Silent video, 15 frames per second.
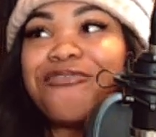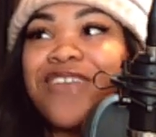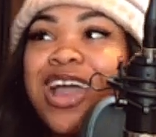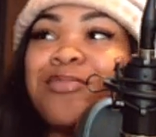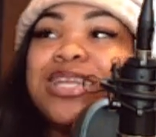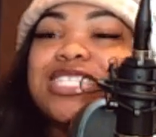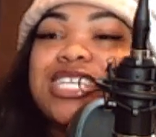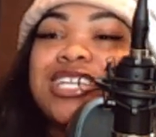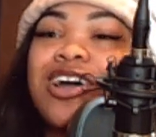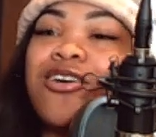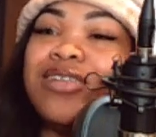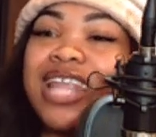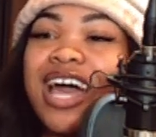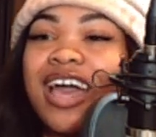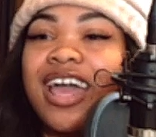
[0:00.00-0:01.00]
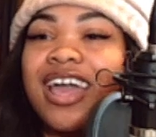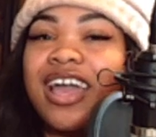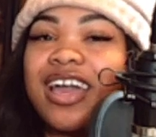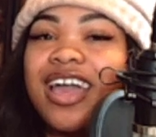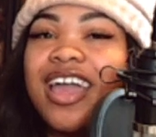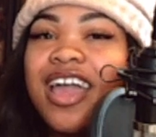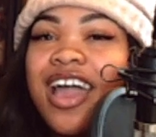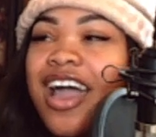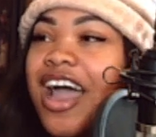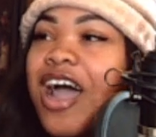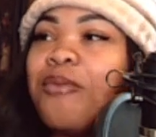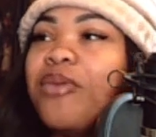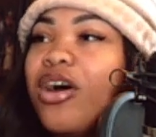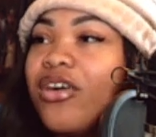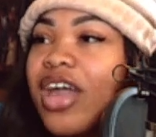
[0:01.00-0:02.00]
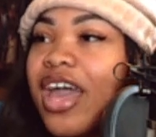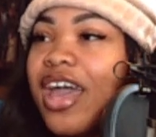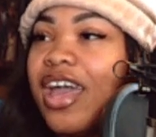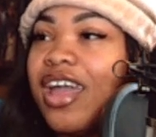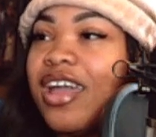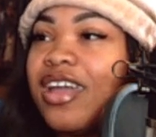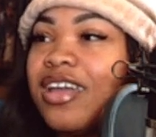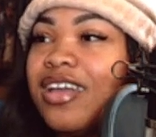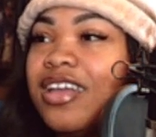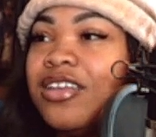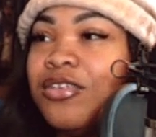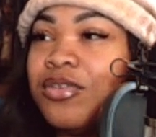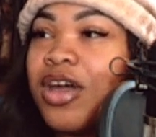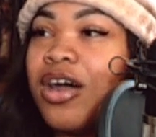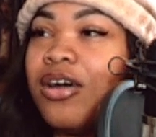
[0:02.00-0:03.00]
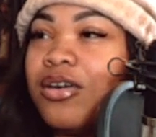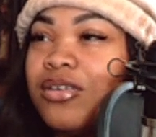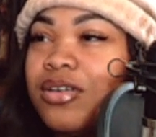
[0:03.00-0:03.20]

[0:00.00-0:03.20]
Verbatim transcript: family to know like I'm okay. Yeah, for sure. You know,